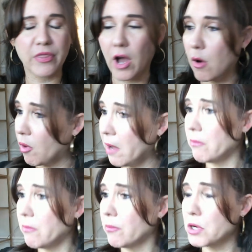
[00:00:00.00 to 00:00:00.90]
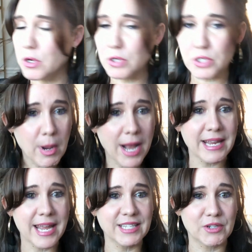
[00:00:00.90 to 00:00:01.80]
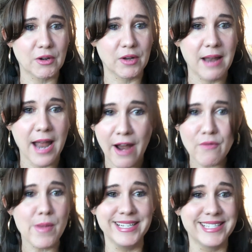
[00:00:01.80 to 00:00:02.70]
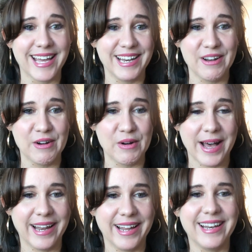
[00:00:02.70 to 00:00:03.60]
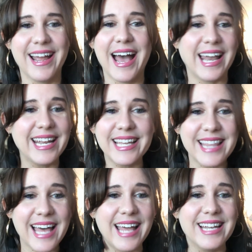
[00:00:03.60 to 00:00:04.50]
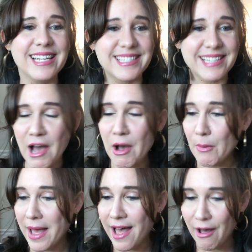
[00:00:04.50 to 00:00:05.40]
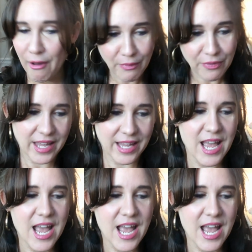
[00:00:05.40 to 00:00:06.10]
thought, well, we're going to do a podcast on it. Everybody's going to know about it. How to get that scalp healthy.